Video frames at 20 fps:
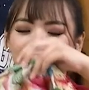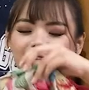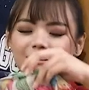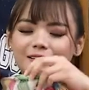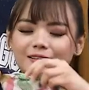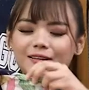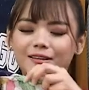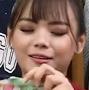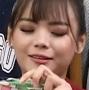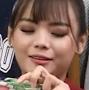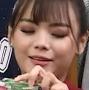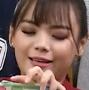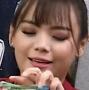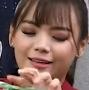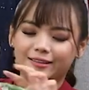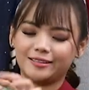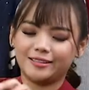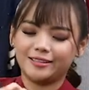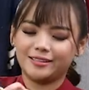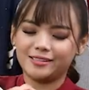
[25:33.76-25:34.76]
look
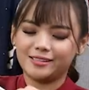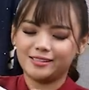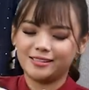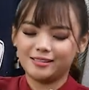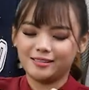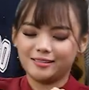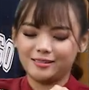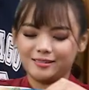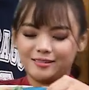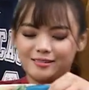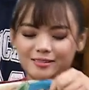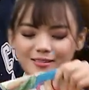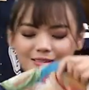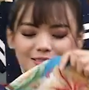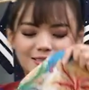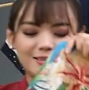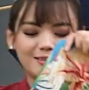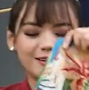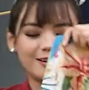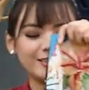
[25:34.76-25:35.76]
at this.
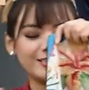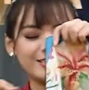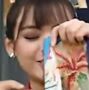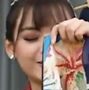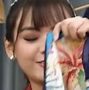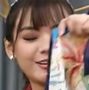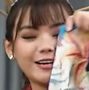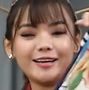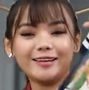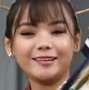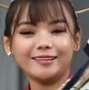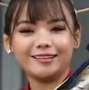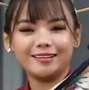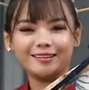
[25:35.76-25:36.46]
It's gorgeous, right?